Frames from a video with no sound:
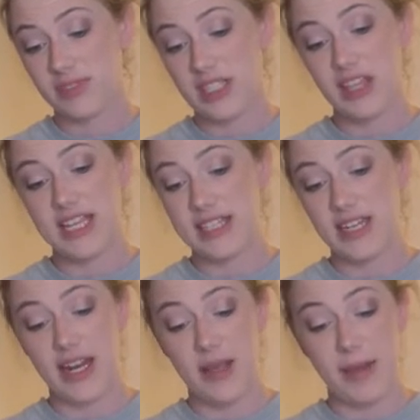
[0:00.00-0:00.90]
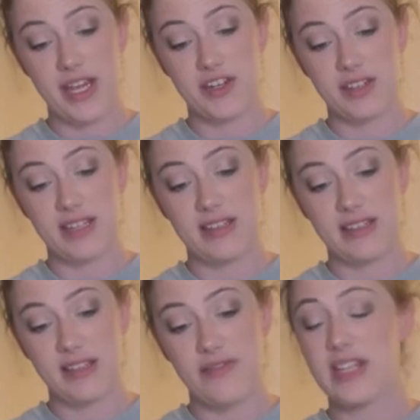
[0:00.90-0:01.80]
less than 80 pages. It's
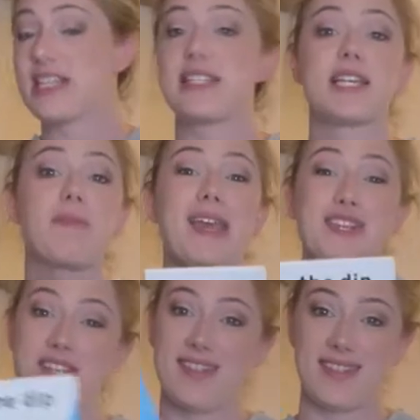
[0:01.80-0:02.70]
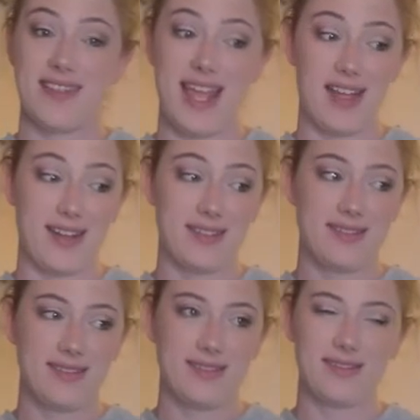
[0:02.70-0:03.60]
76 pages, Hannah.
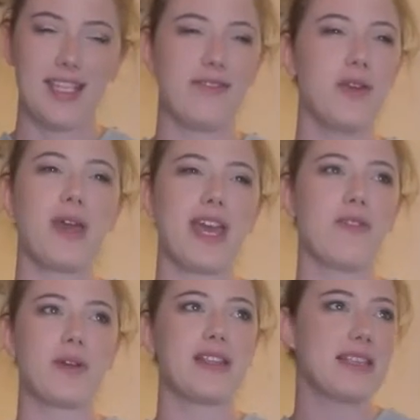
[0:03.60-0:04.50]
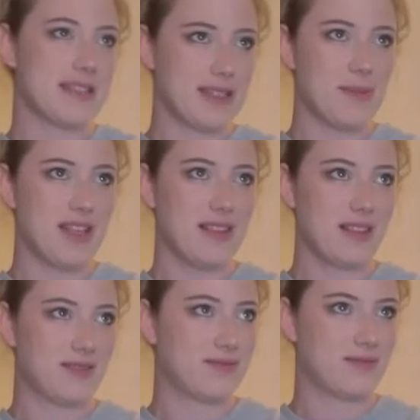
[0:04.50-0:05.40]
If you can't read this month,
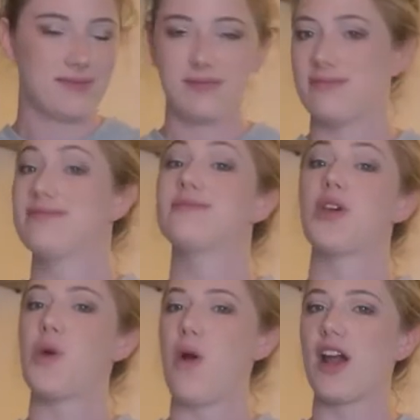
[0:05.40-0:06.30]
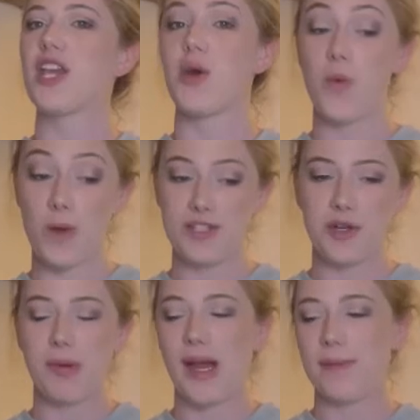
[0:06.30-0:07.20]
who are you? What's
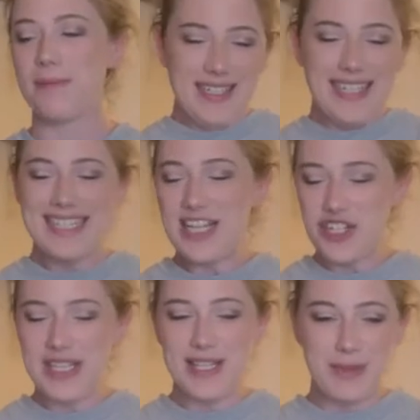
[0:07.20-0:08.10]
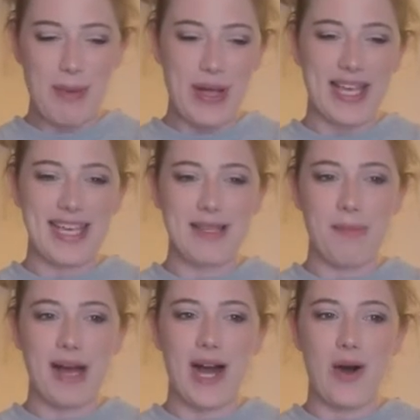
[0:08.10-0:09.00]
your problem? Essentially, this book is
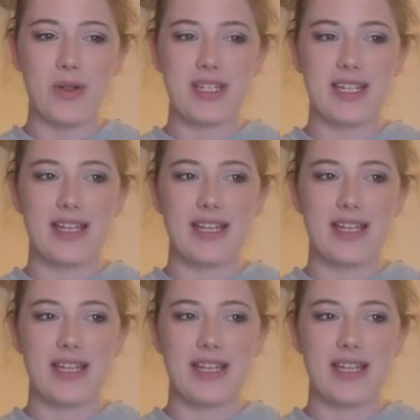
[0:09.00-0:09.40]
about